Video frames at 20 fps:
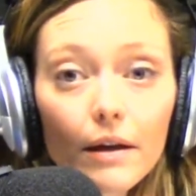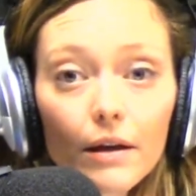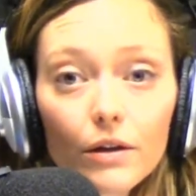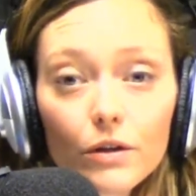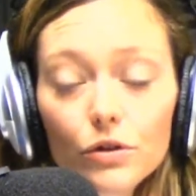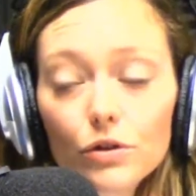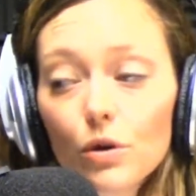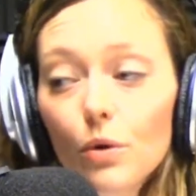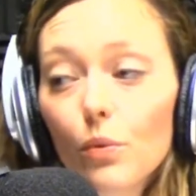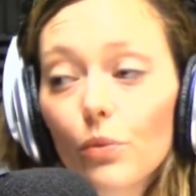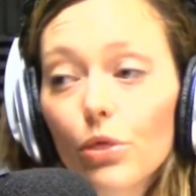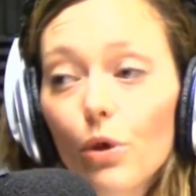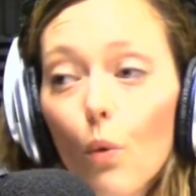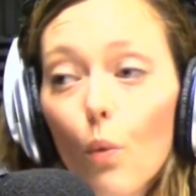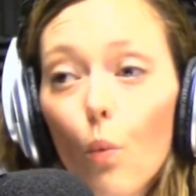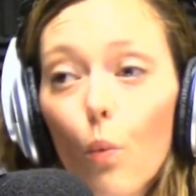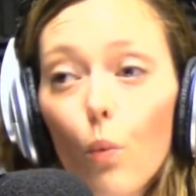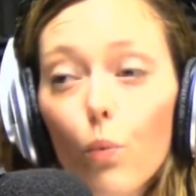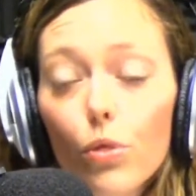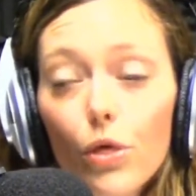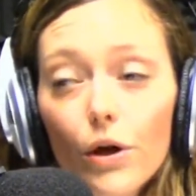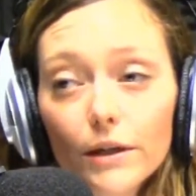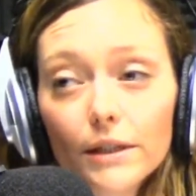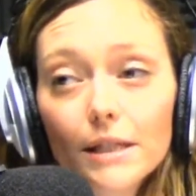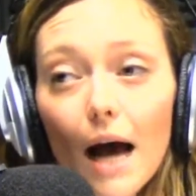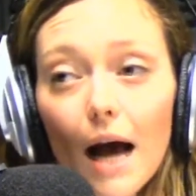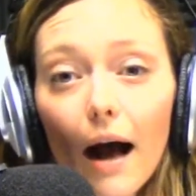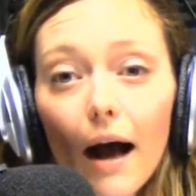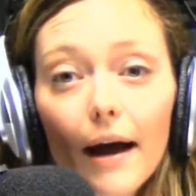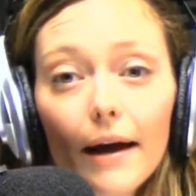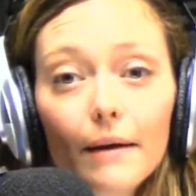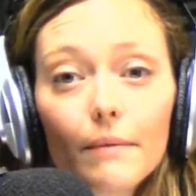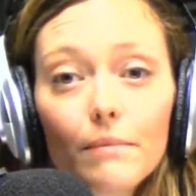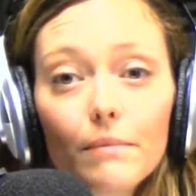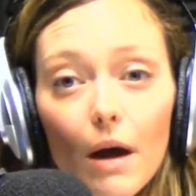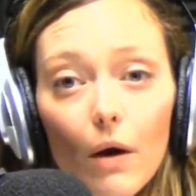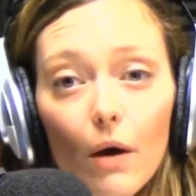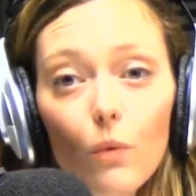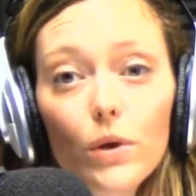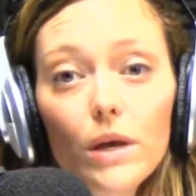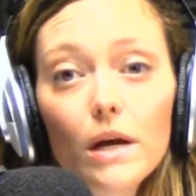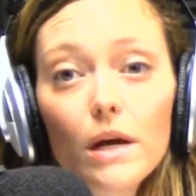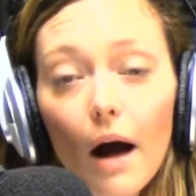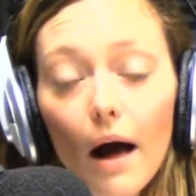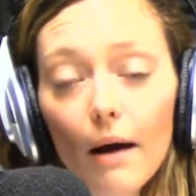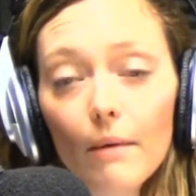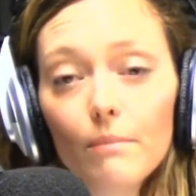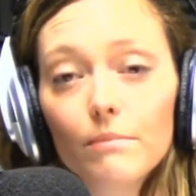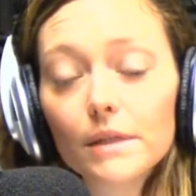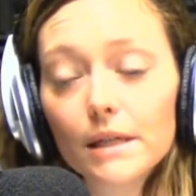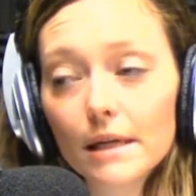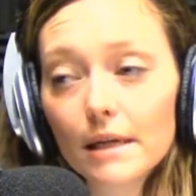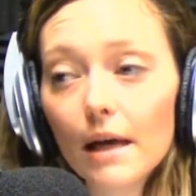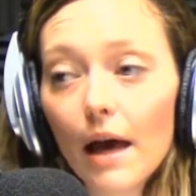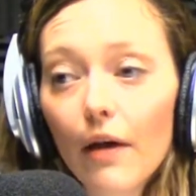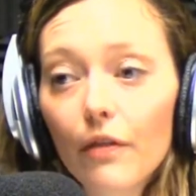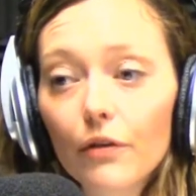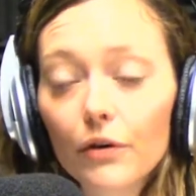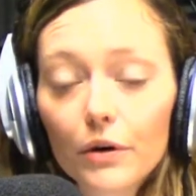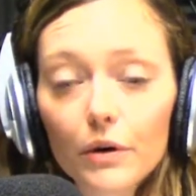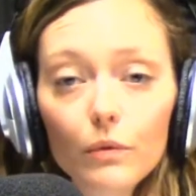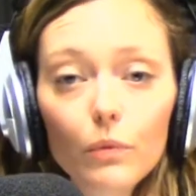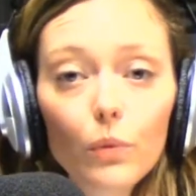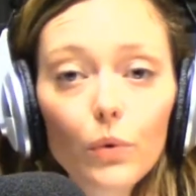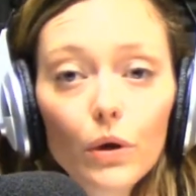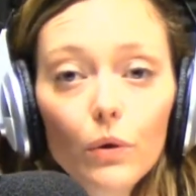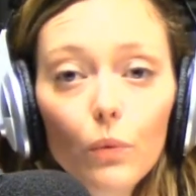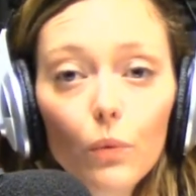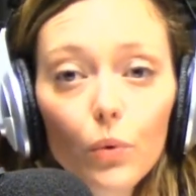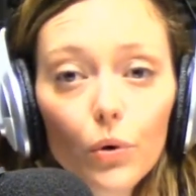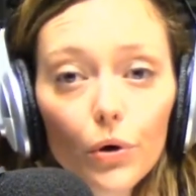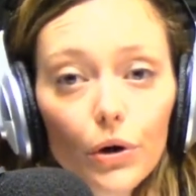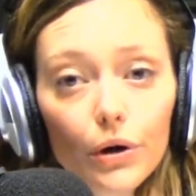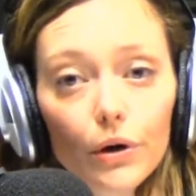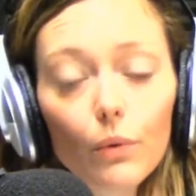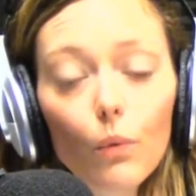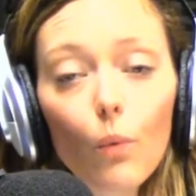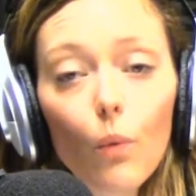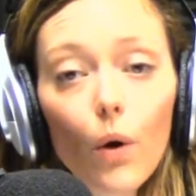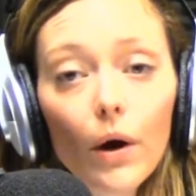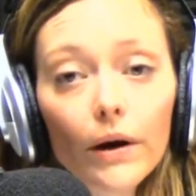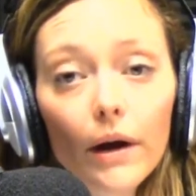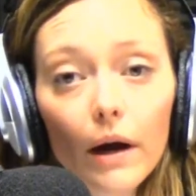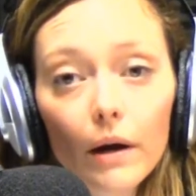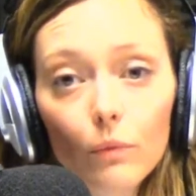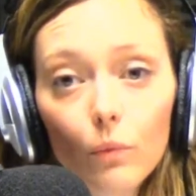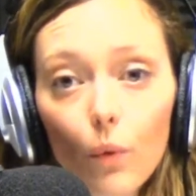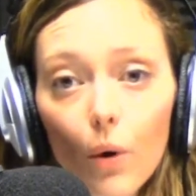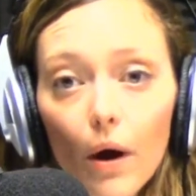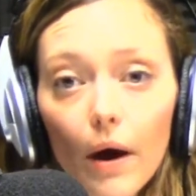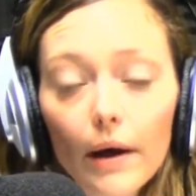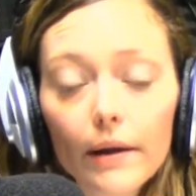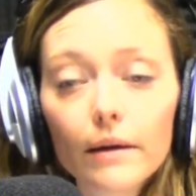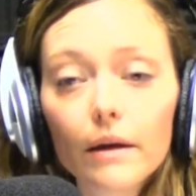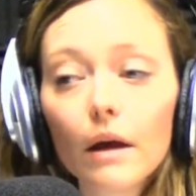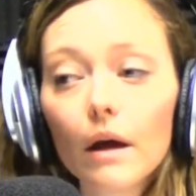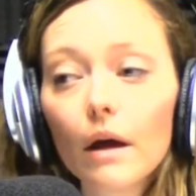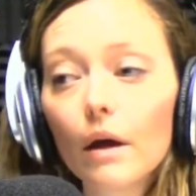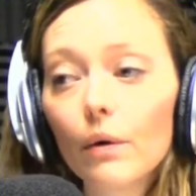So the time that we come together and we work one-on-one,